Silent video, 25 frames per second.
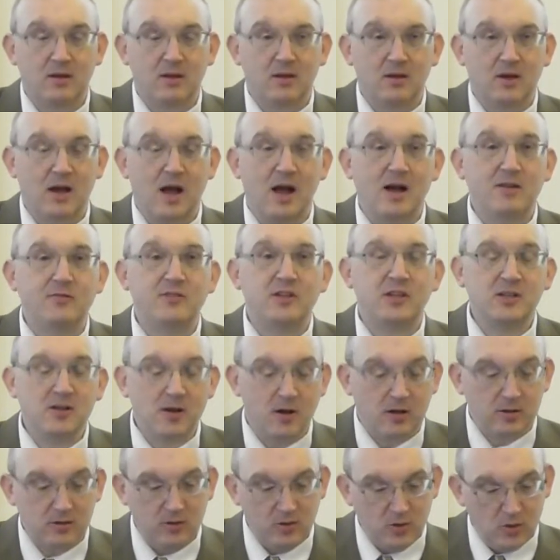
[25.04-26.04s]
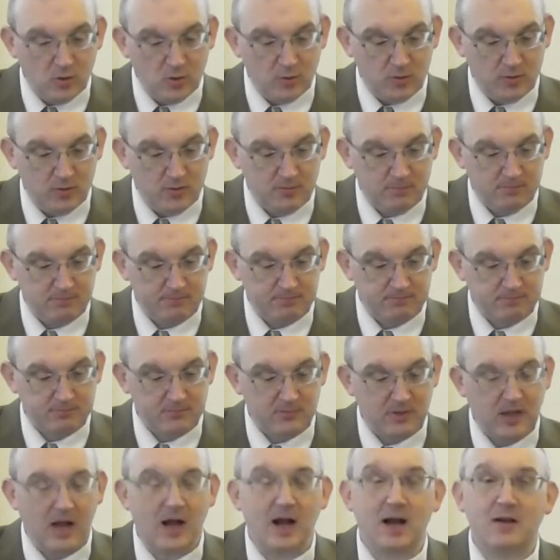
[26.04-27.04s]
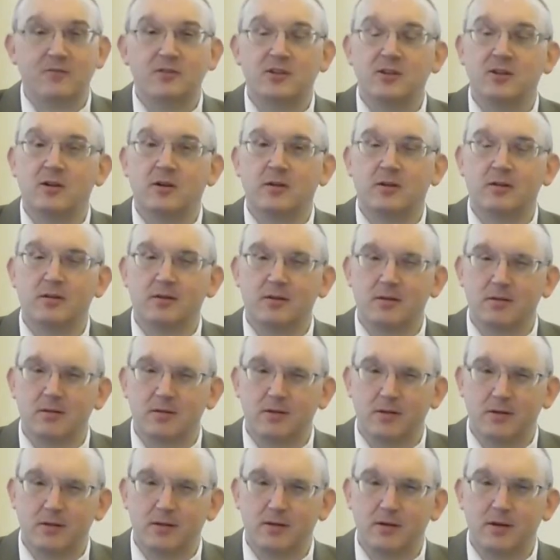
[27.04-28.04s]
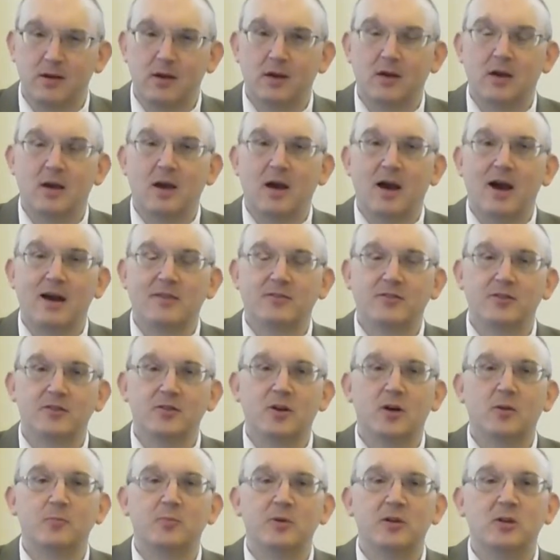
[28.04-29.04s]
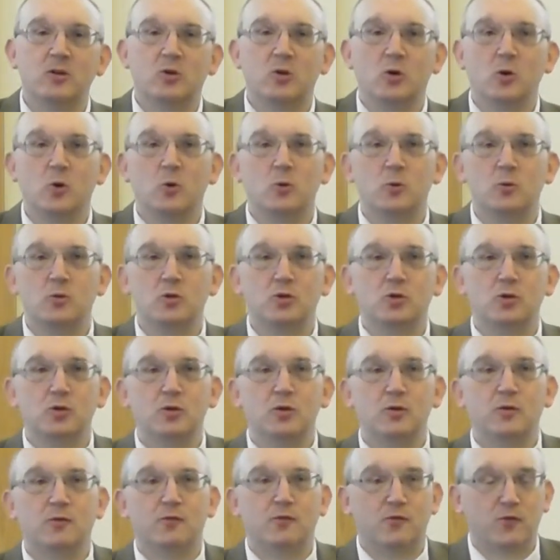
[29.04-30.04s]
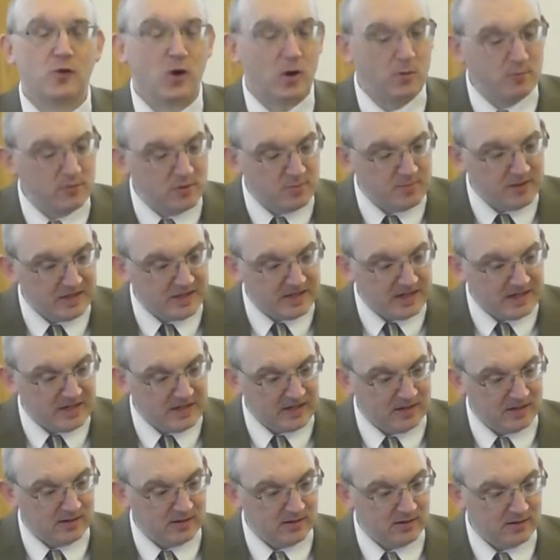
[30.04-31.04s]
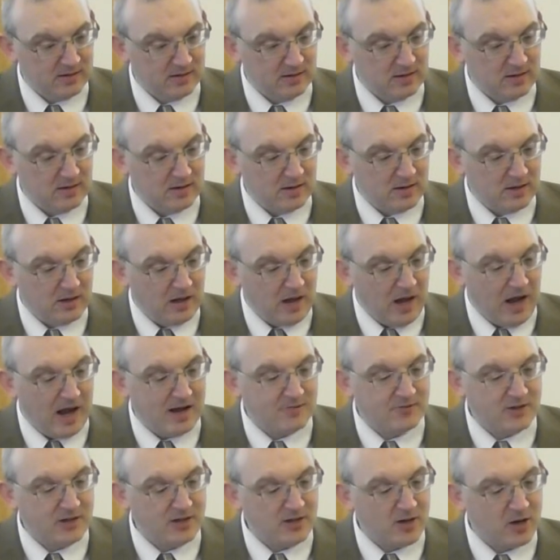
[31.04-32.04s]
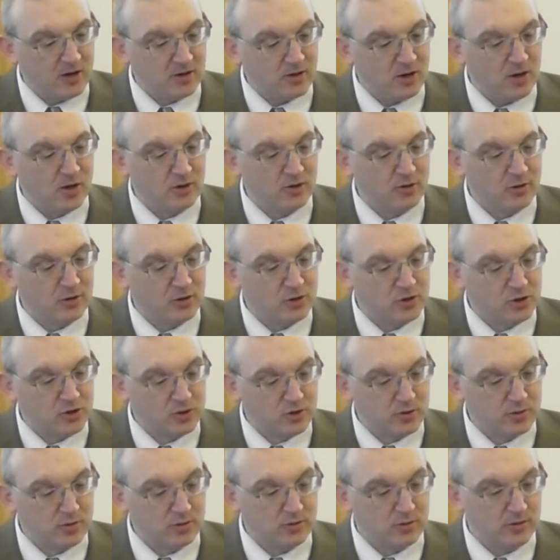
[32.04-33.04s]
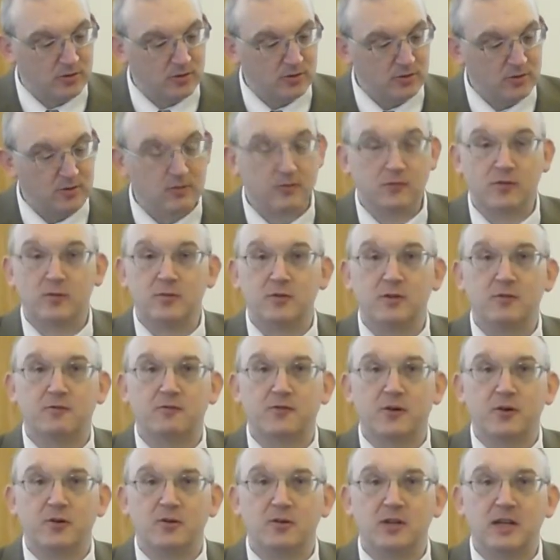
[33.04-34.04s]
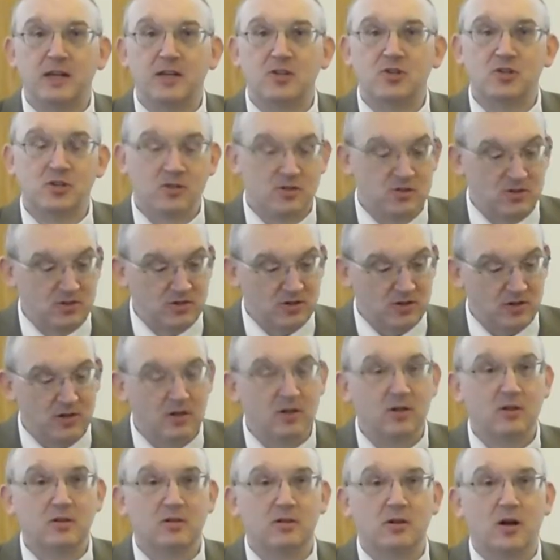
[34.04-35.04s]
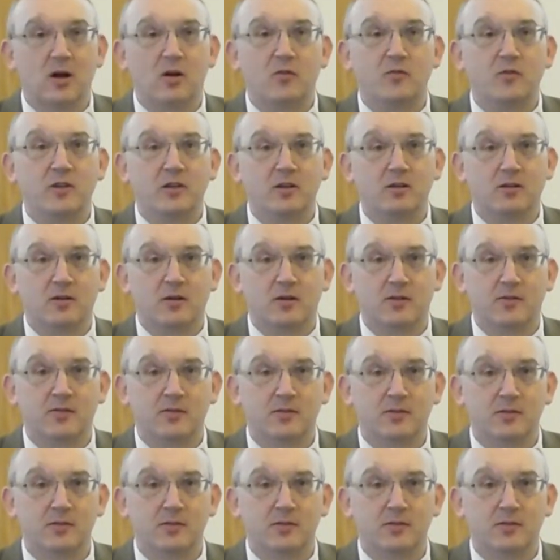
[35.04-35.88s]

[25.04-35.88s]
Have ye not known? Have ye not heard? Hath it not been told you from the beginning? Have ye not understood from the foundations of the earth?